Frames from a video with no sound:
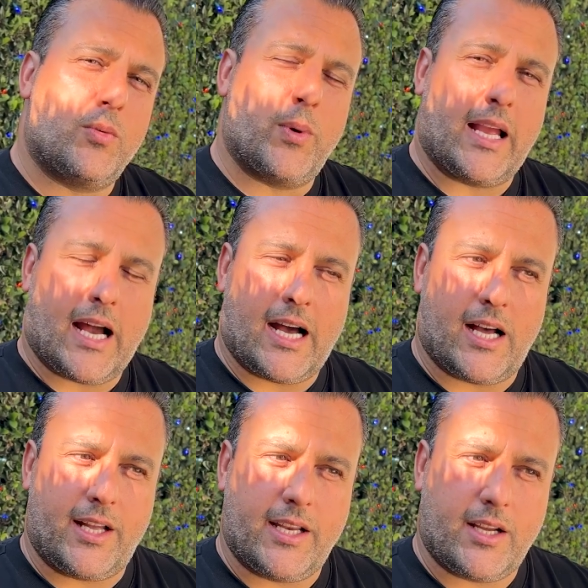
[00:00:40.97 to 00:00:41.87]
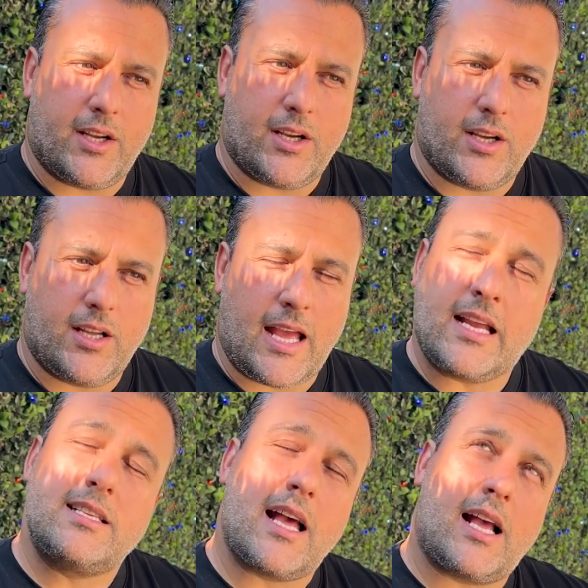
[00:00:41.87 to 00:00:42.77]
we got egg
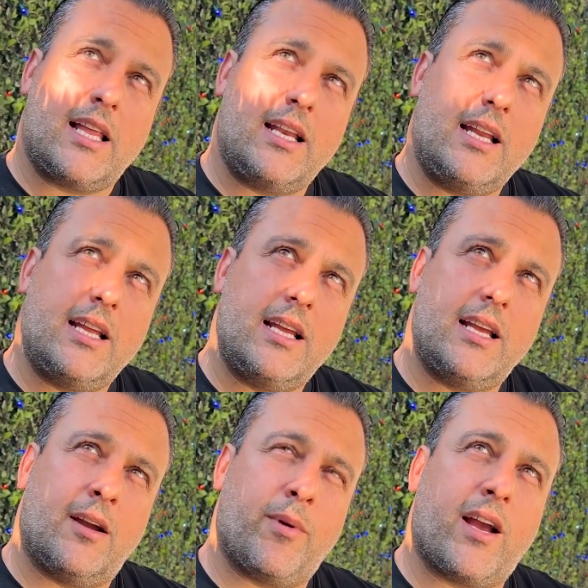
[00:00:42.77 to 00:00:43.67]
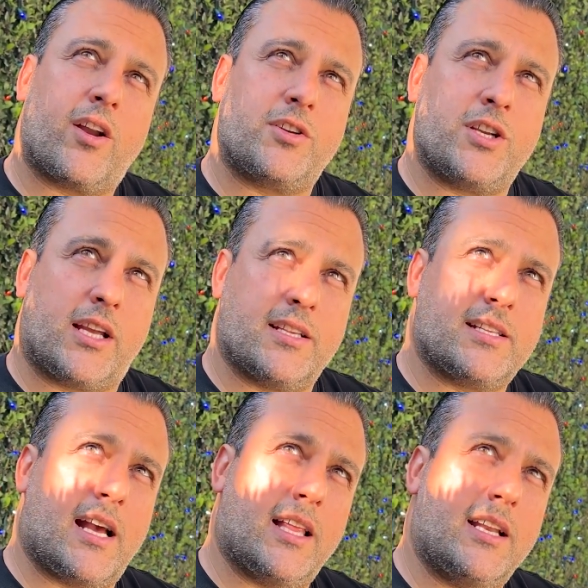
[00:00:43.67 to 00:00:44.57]
salad, and we got our chicken salad.